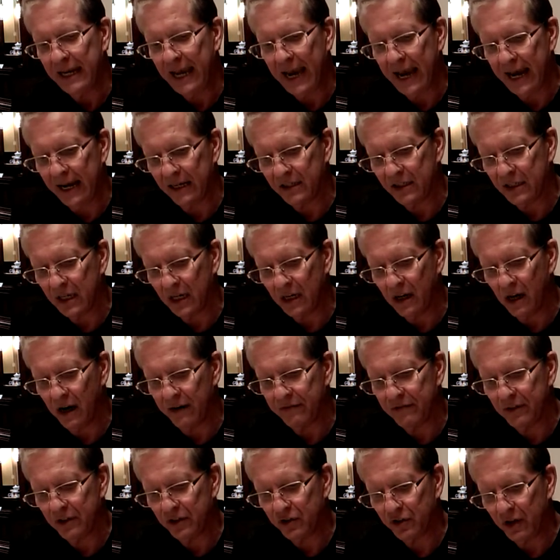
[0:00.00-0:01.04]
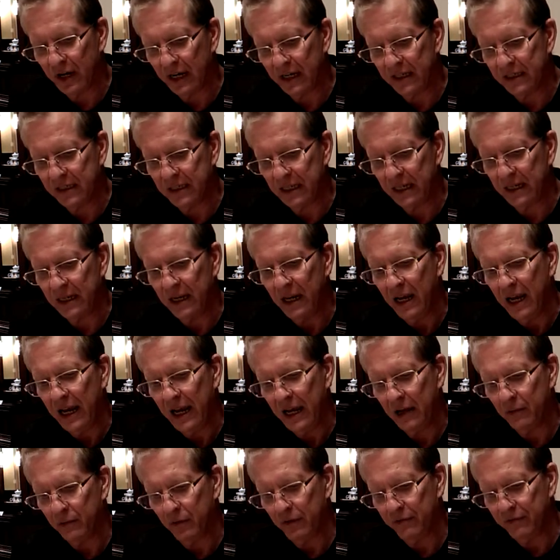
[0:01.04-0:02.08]
casting off the transient
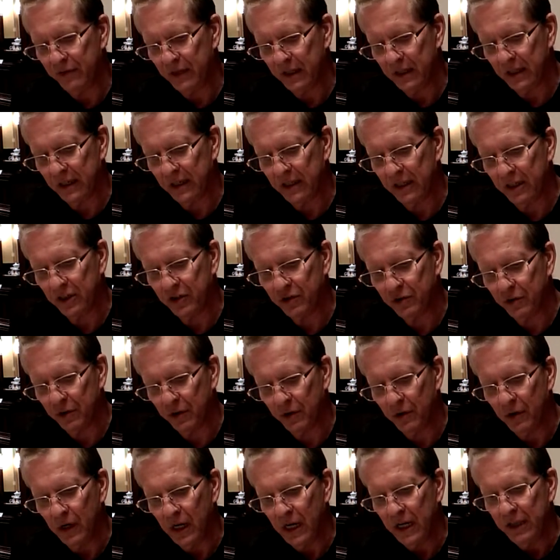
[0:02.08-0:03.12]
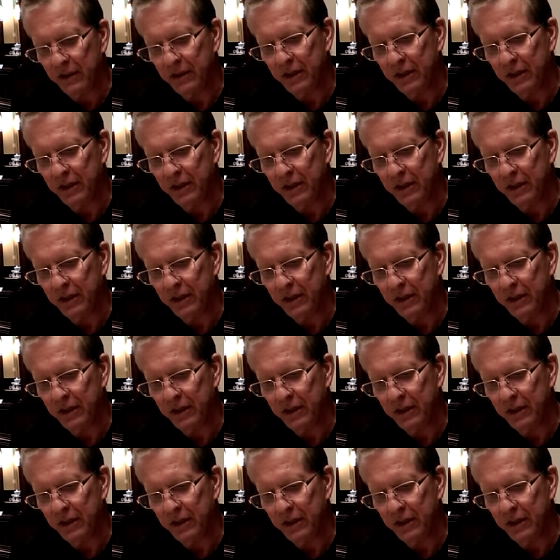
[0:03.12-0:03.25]
and revealing the true.